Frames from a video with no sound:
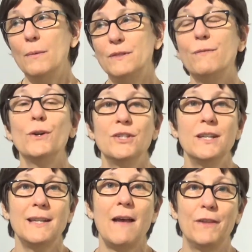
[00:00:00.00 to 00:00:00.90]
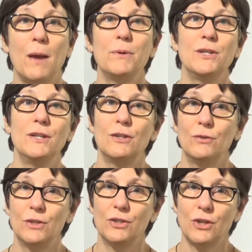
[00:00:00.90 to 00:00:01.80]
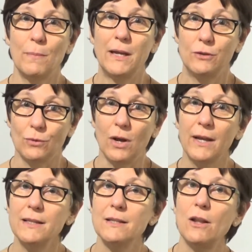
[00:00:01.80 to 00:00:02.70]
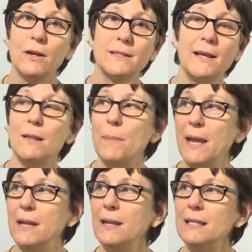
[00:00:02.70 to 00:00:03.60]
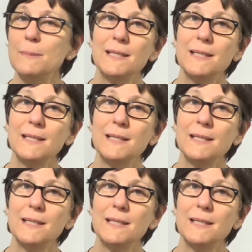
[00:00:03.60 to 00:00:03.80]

fortunate to have the opportunity to show my drawings alongside the paintings,